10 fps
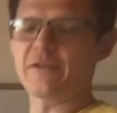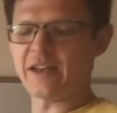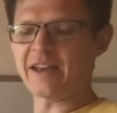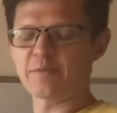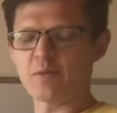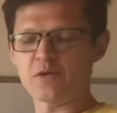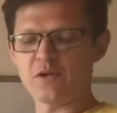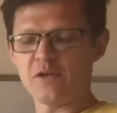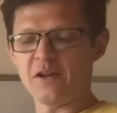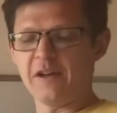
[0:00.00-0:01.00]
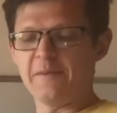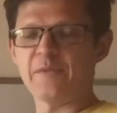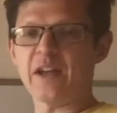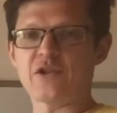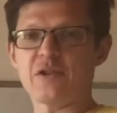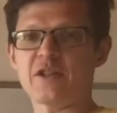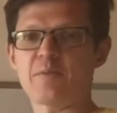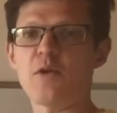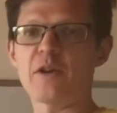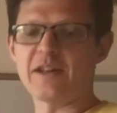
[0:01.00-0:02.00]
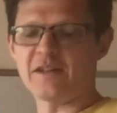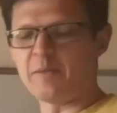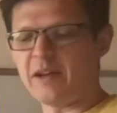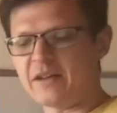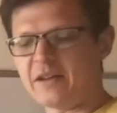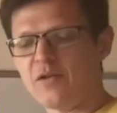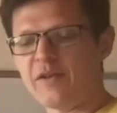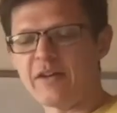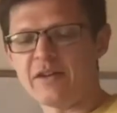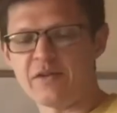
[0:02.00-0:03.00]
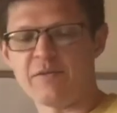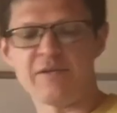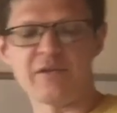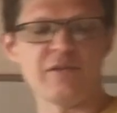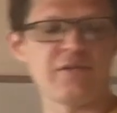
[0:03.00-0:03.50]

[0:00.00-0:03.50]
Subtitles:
Higgs boson and transport it into being the covariant derivative